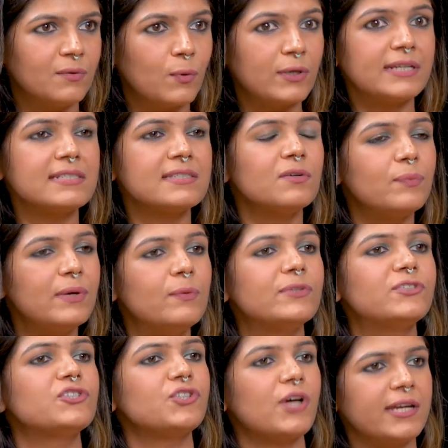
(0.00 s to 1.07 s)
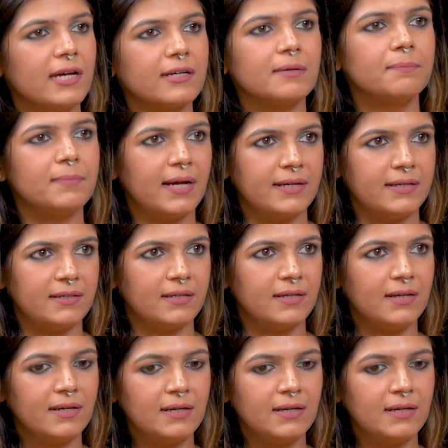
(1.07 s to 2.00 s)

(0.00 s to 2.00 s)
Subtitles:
What is the will which is Sharia compliant?